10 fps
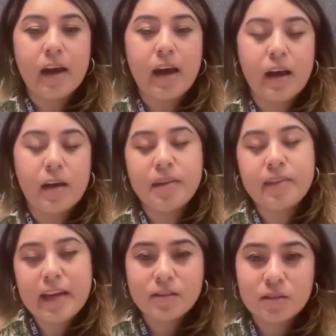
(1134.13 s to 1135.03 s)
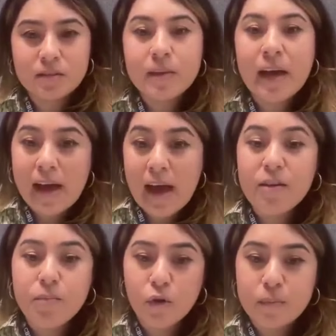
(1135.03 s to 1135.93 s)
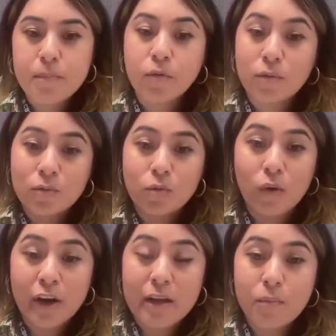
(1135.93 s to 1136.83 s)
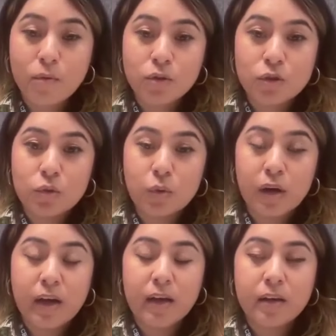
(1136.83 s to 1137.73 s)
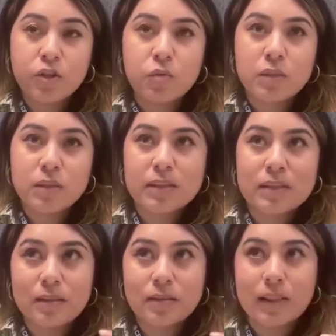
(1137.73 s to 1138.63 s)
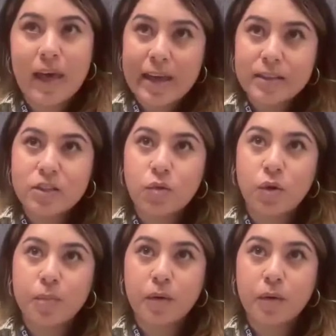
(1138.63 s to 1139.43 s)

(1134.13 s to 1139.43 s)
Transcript: And that's having more people who are able to use this lens or